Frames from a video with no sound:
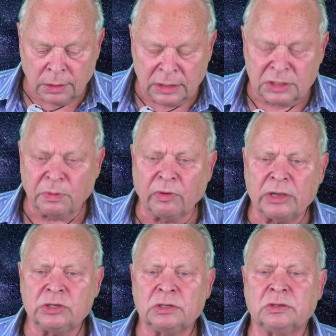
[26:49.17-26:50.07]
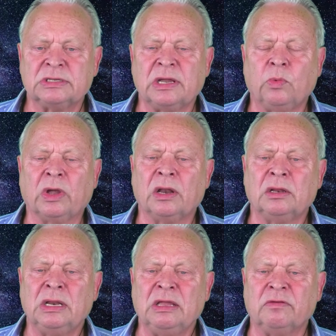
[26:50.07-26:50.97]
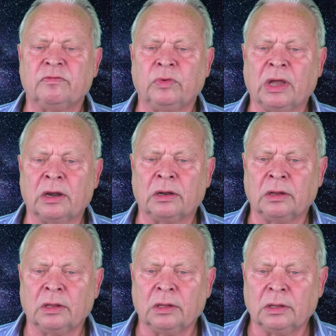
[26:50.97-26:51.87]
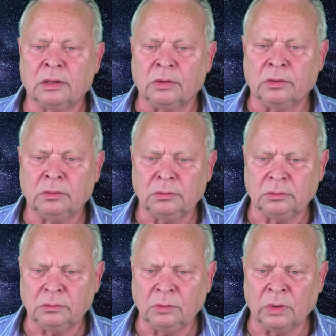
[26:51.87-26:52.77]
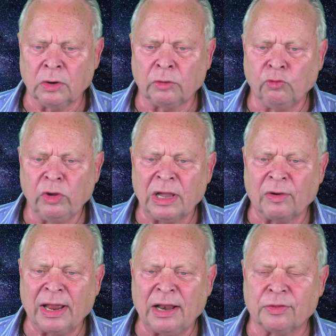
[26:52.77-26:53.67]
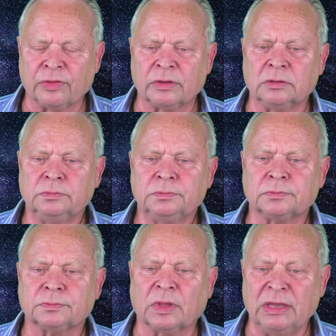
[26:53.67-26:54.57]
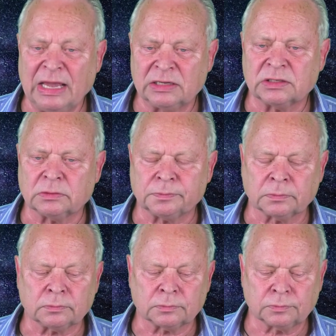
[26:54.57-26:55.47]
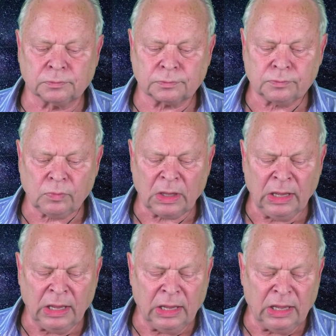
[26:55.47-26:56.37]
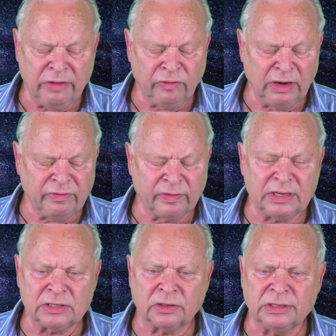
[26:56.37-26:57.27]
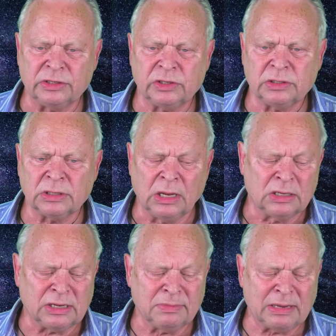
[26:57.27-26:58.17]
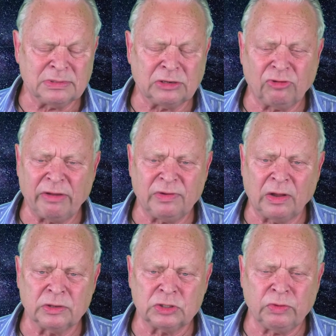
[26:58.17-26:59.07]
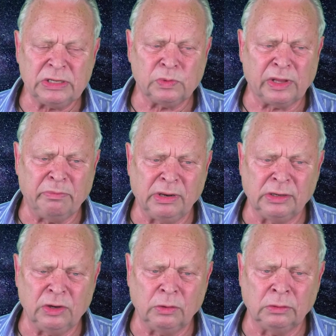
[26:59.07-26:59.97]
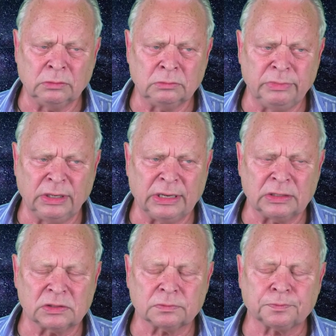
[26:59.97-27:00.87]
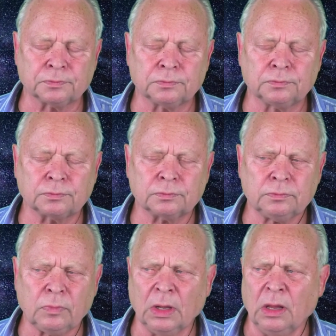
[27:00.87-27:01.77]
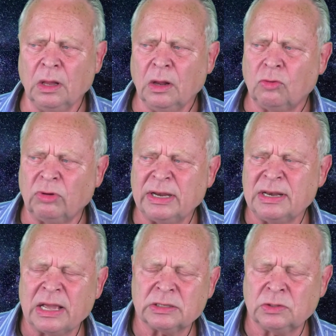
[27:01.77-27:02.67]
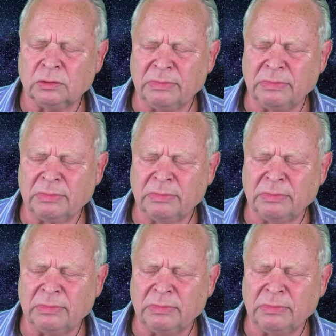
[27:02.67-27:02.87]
inspiration to say, we got to leave, we're not ruining our health. Yes, if you live under these conditions, sometimes I drive down the streets where they build new buildings right next to a